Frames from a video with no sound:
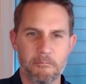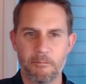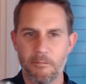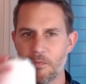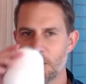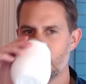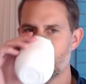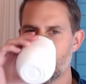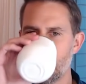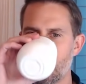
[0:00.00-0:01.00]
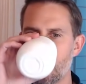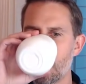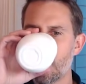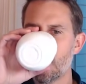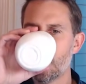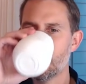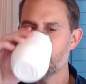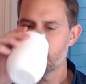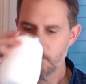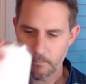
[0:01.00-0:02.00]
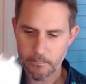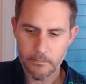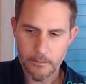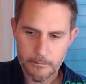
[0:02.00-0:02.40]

that's what the briefing is all about, to understand the